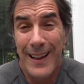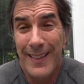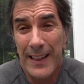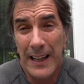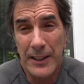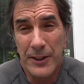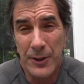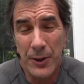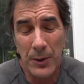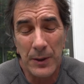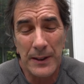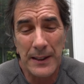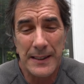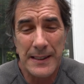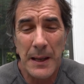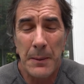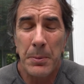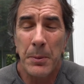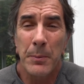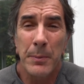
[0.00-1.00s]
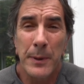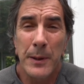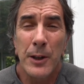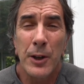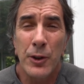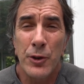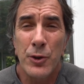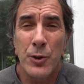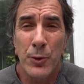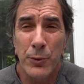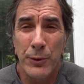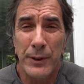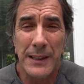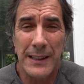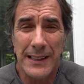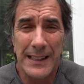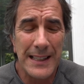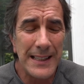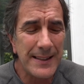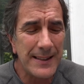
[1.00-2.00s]
That's totally acceptable because you
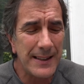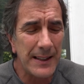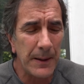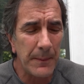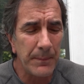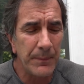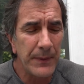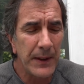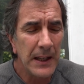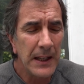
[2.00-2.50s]
released him.